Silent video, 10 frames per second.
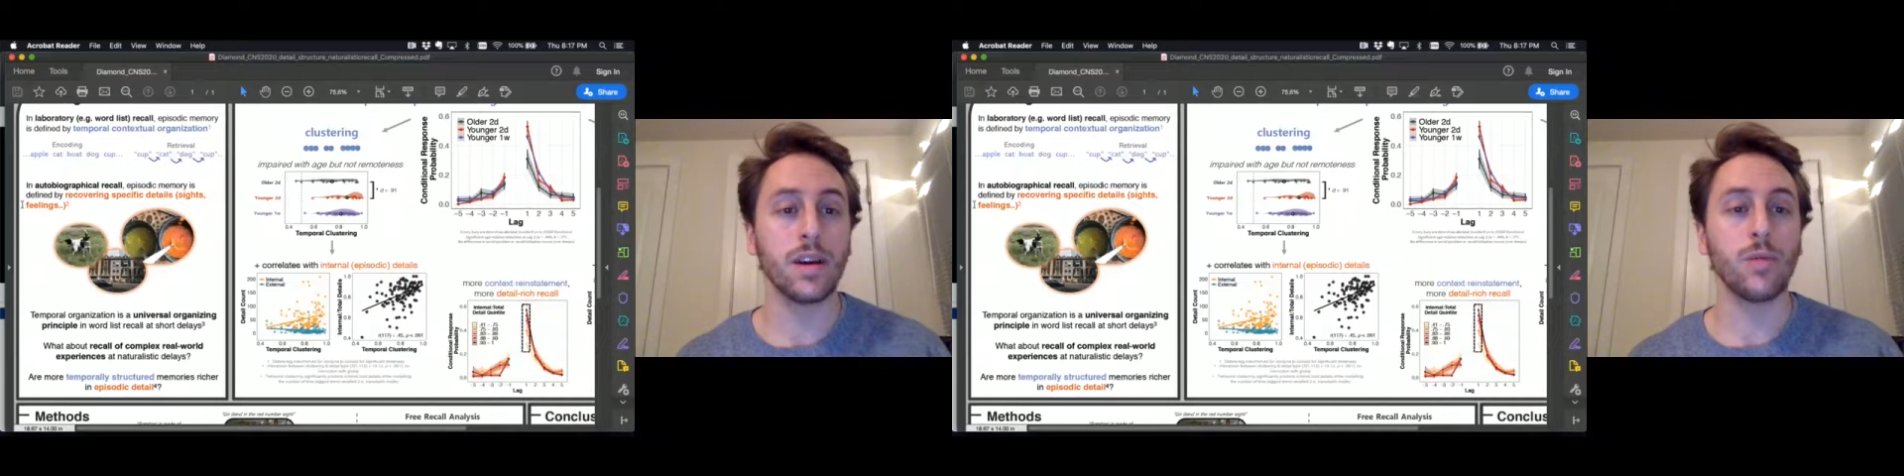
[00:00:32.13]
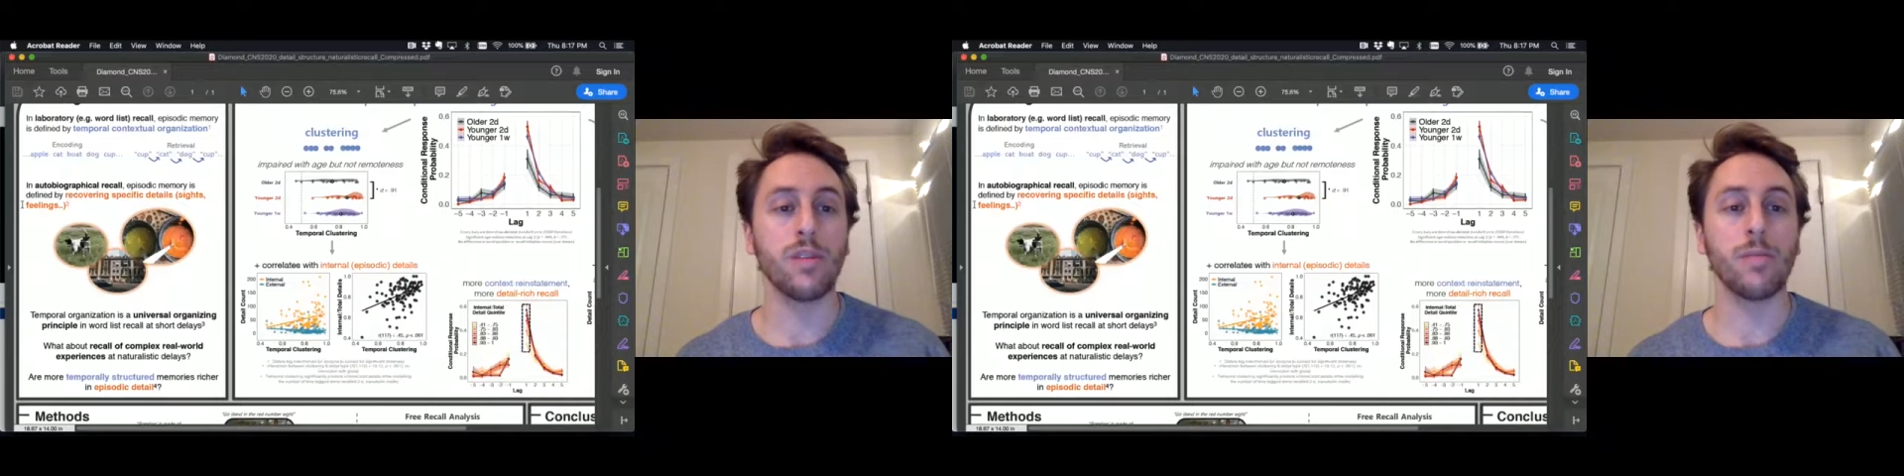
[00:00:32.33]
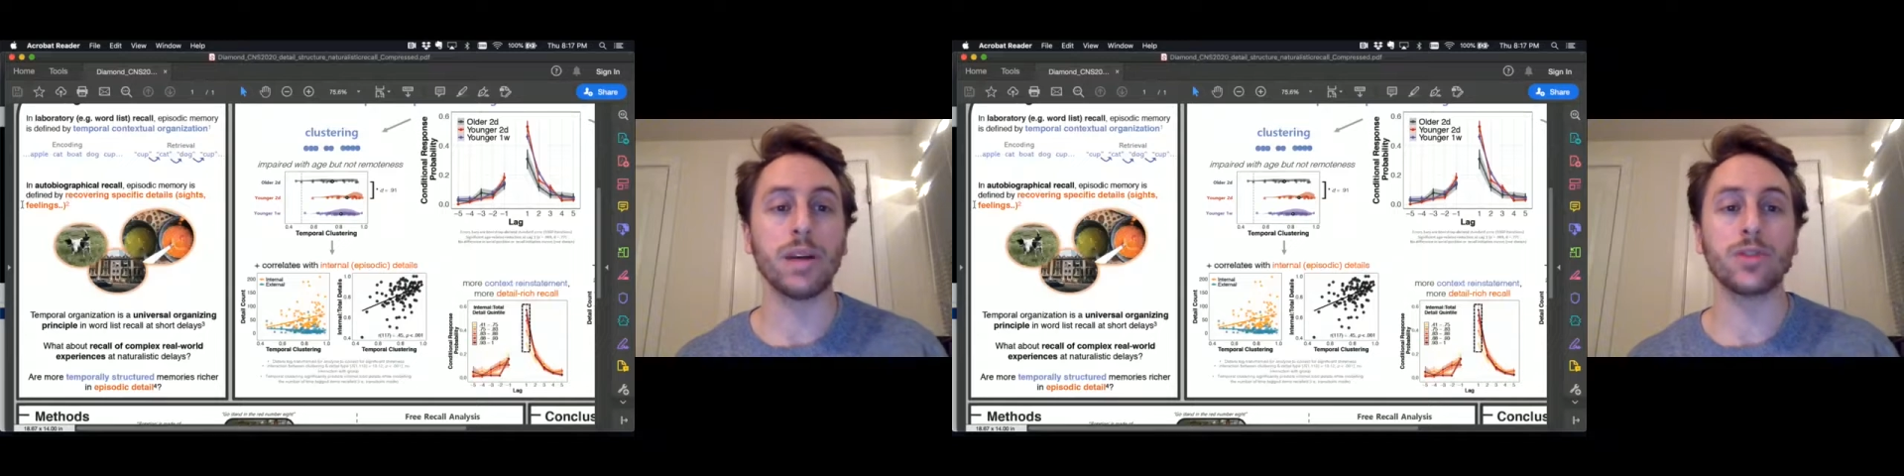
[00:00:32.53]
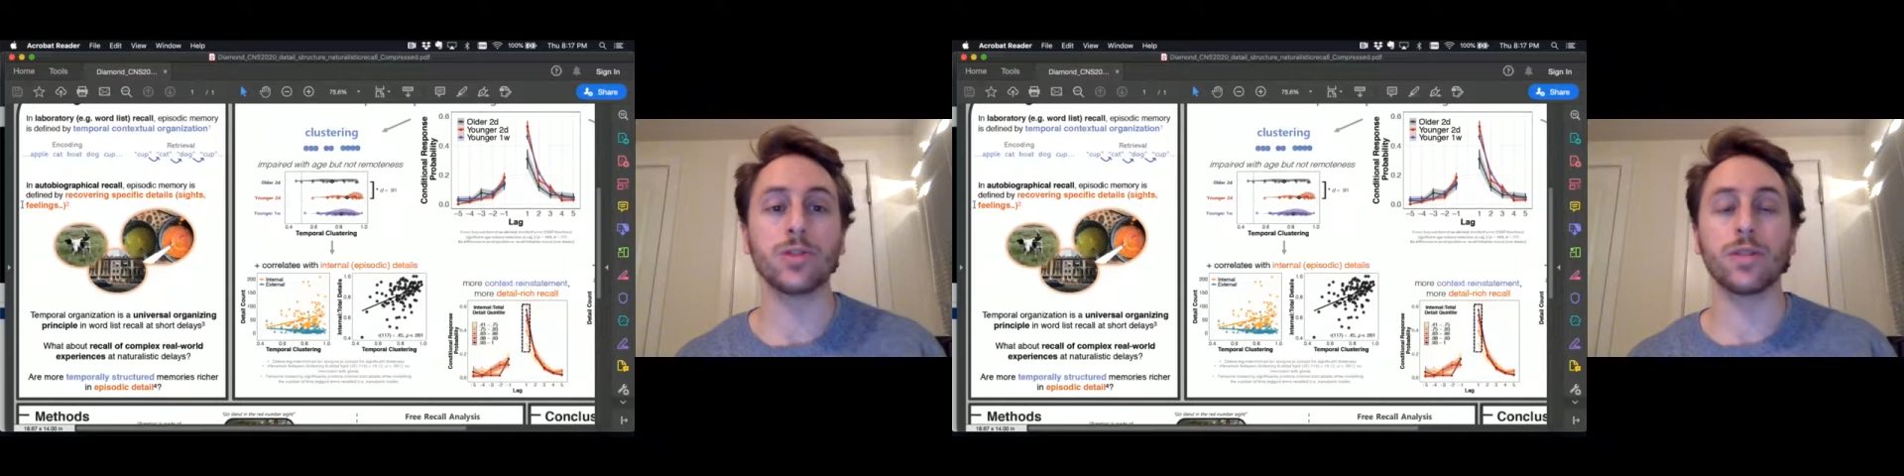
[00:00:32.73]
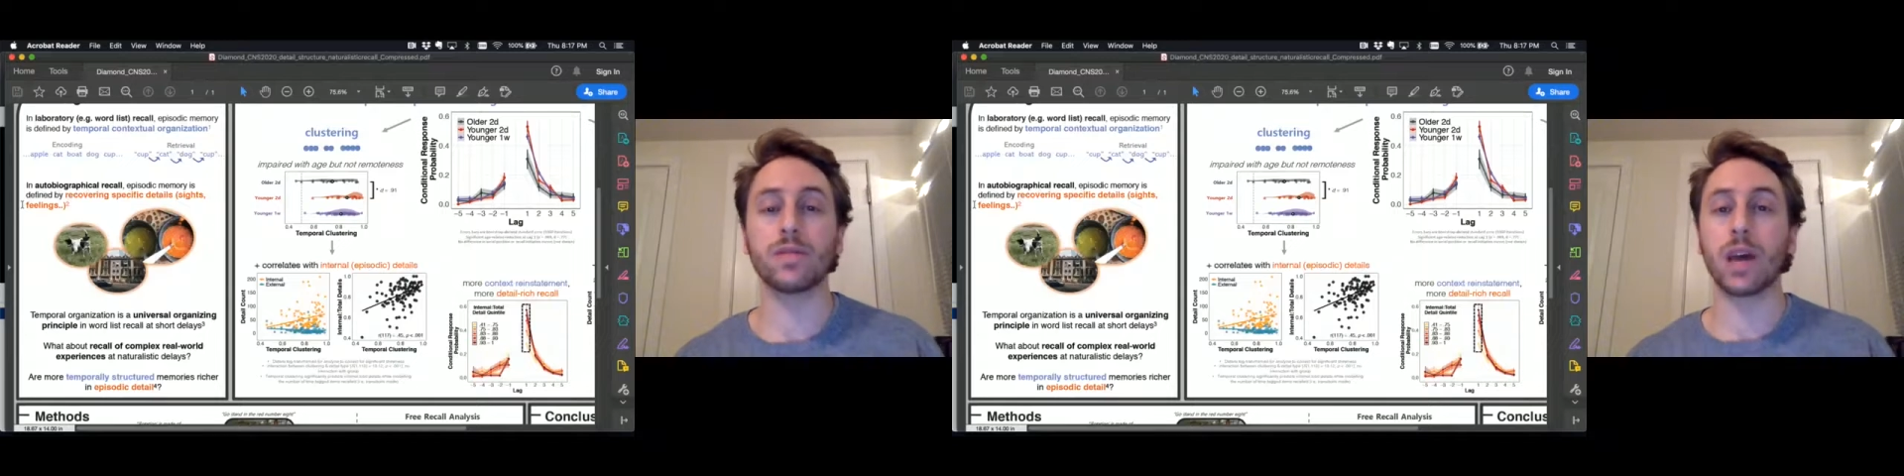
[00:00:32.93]
we have
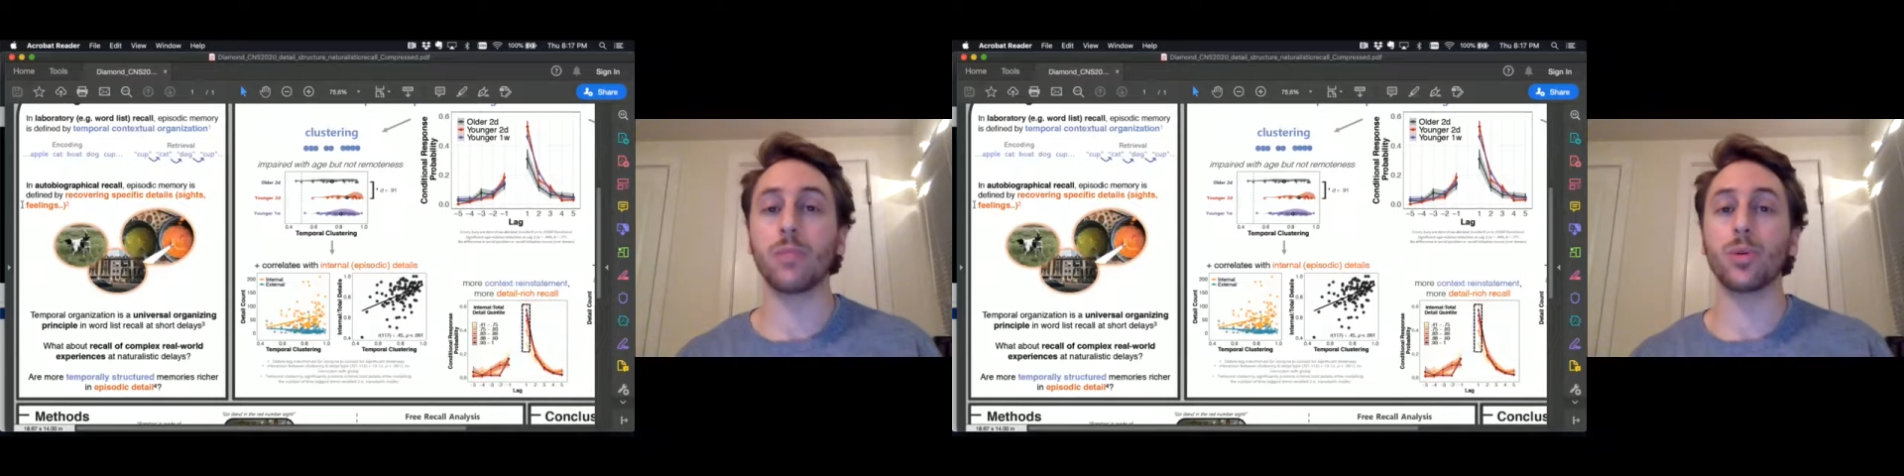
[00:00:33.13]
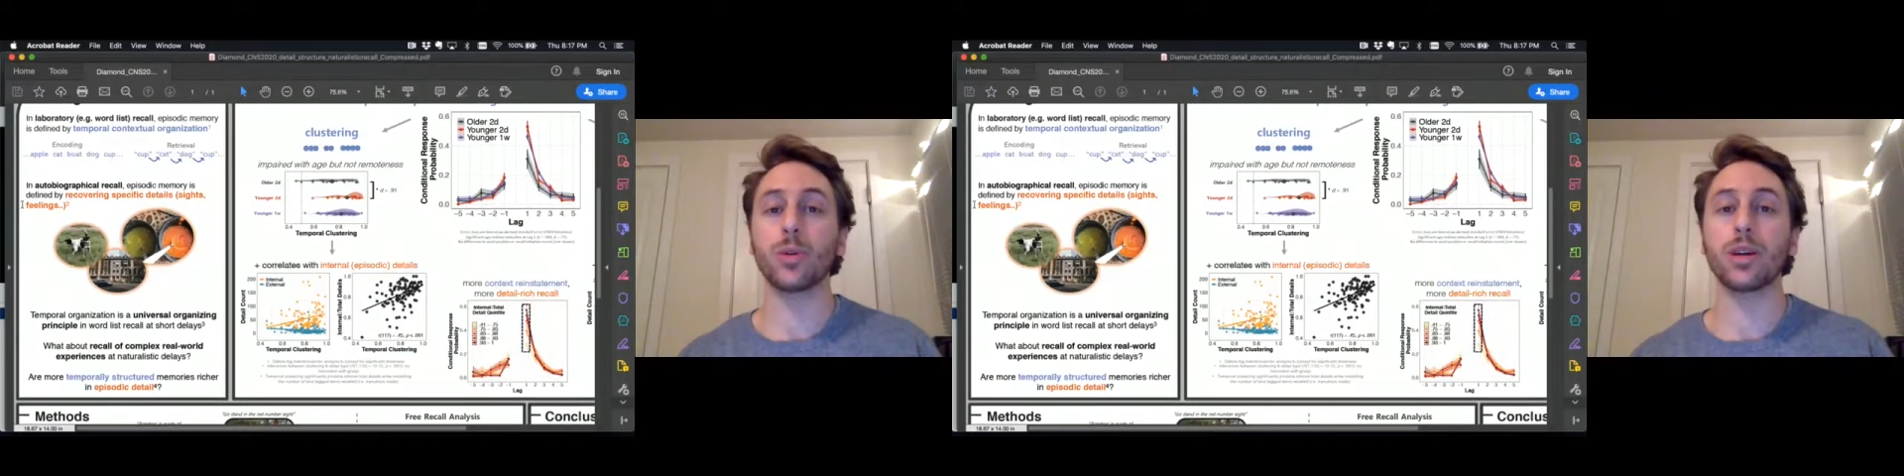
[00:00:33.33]
measures of temporal